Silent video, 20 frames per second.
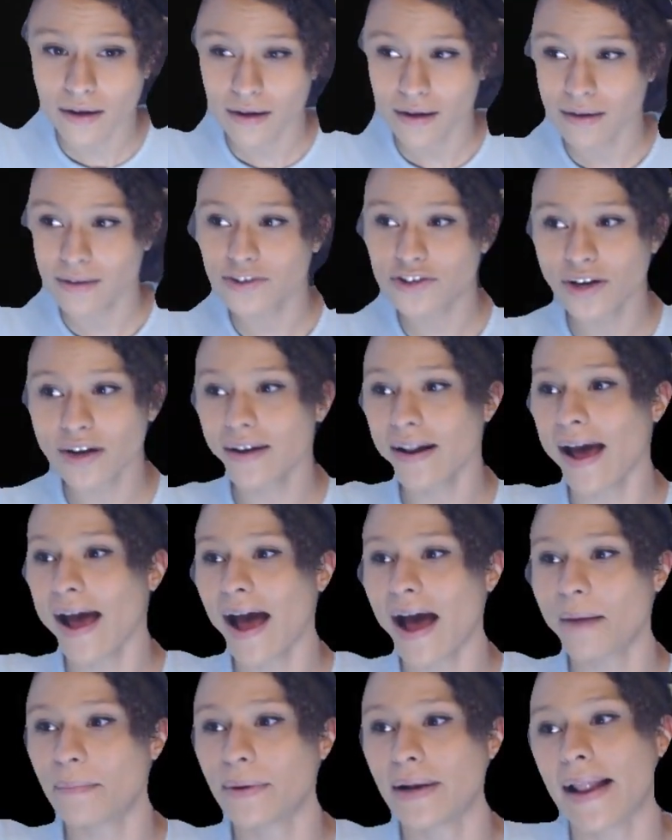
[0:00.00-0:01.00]
shouldn't have
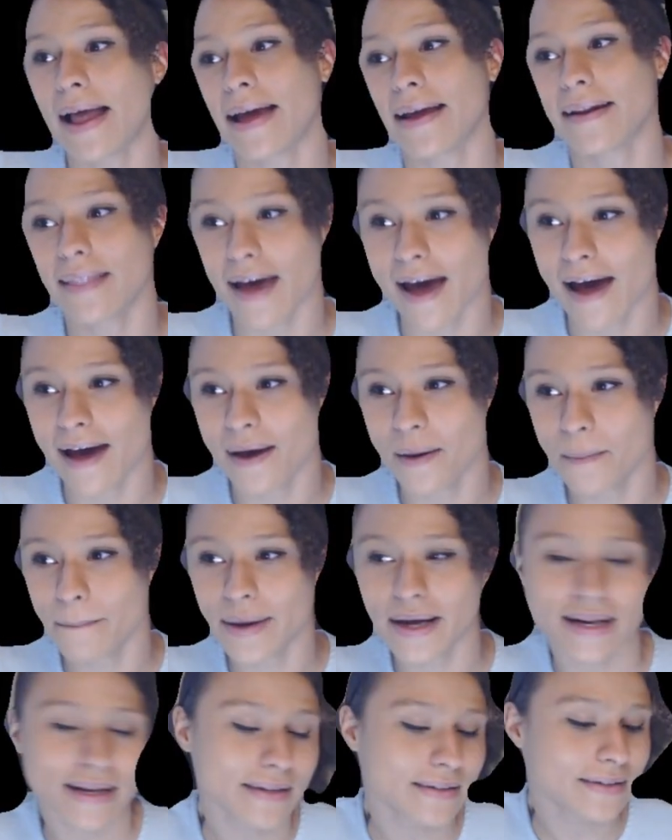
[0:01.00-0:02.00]
happened like that,
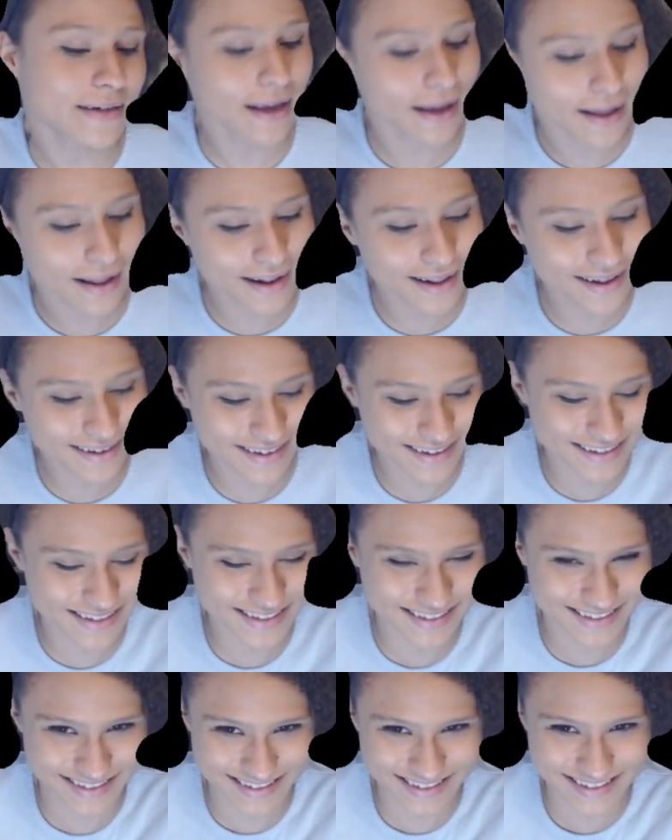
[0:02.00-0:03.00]
but it did.
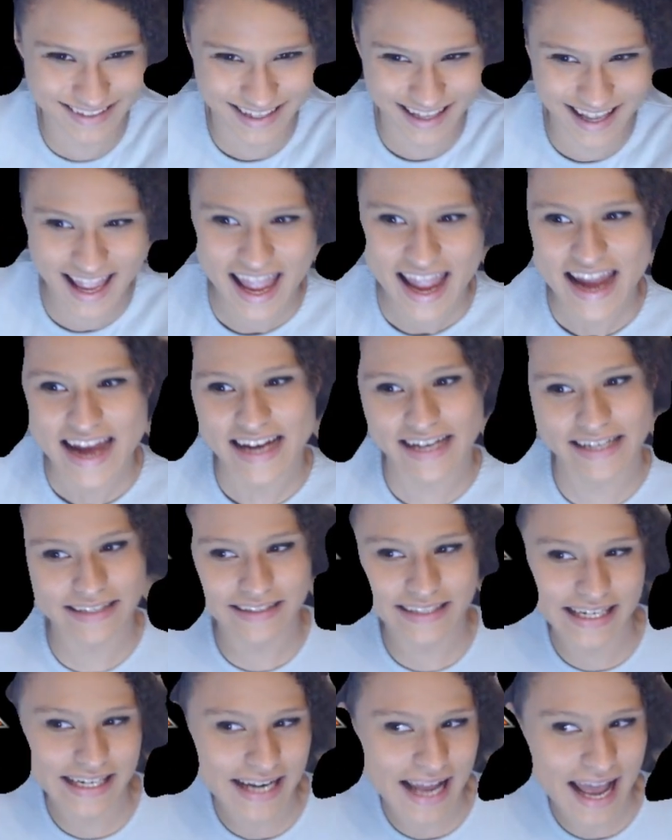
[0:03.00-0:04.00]
It
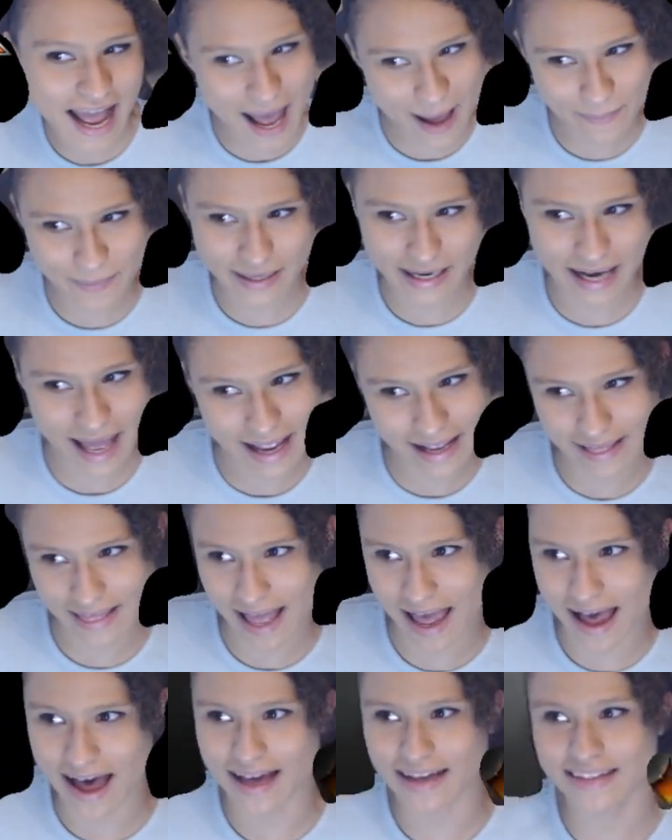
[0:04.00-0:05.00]
shouldn't have happened like
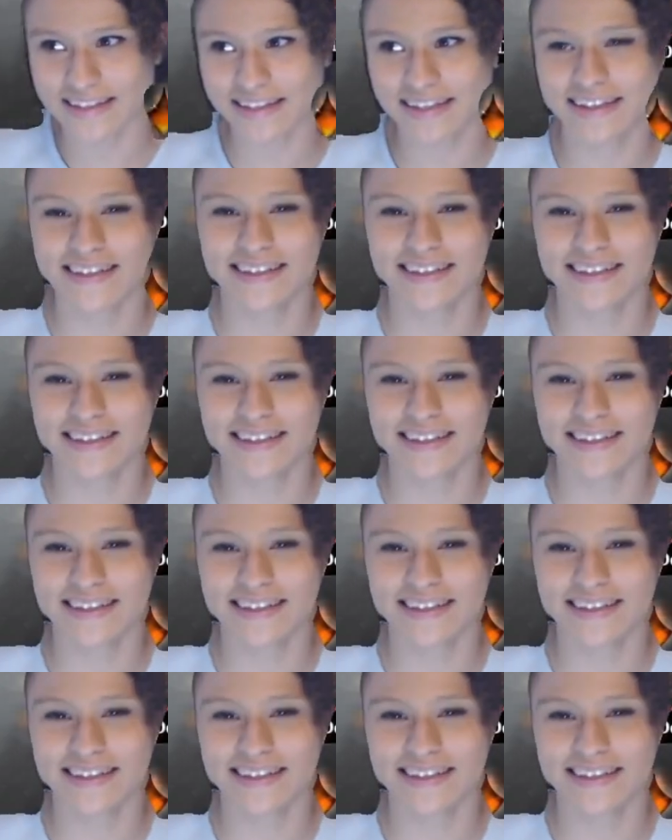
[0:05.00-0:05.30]
that.